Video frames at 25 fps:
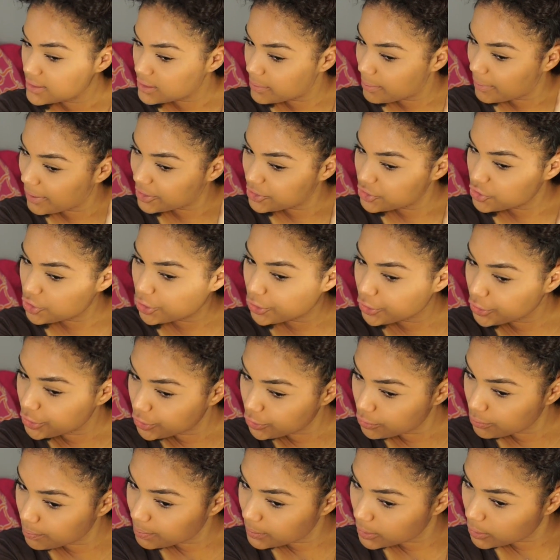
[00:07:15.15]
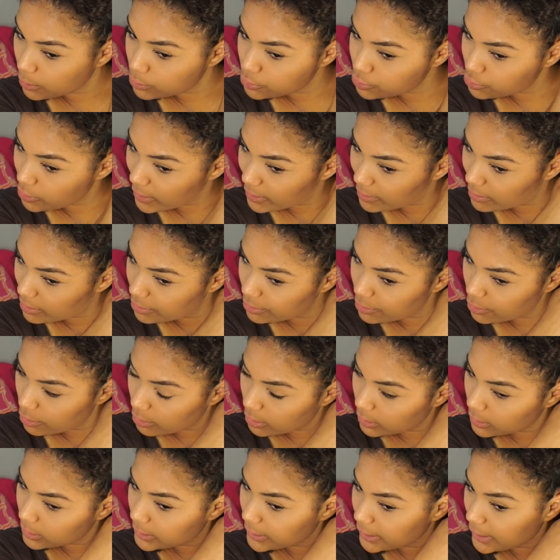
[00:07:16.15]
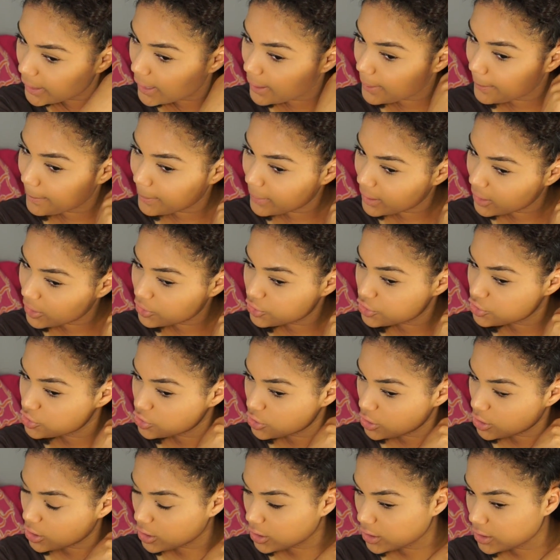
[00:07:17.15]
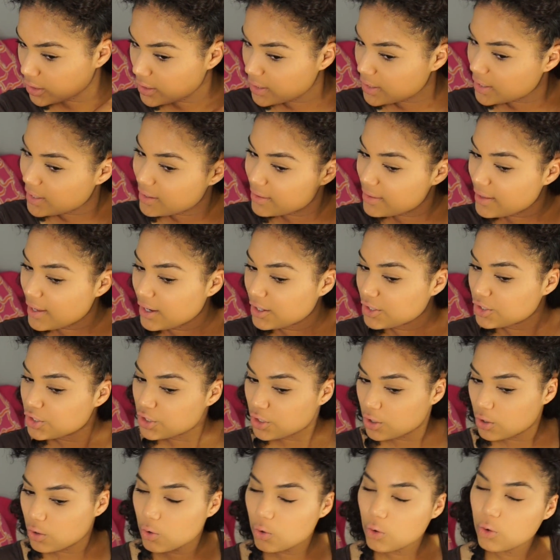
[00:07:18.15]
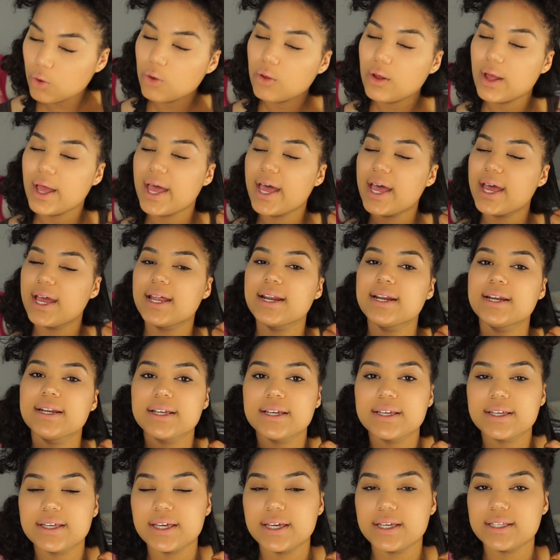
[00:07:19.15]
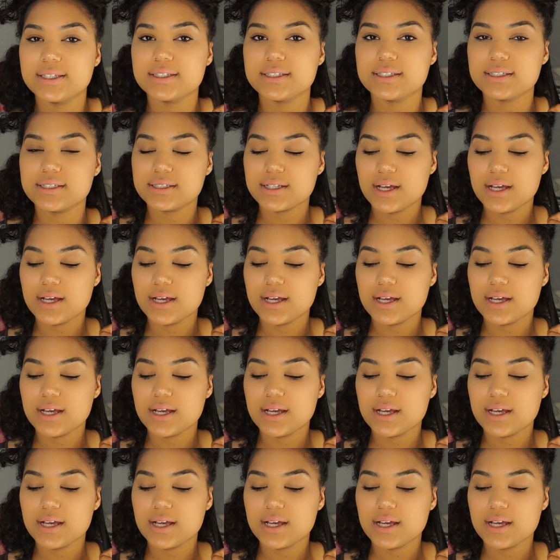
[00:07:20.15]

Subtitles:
to make sure you blow dry thoroughly and make sure that your whole head gets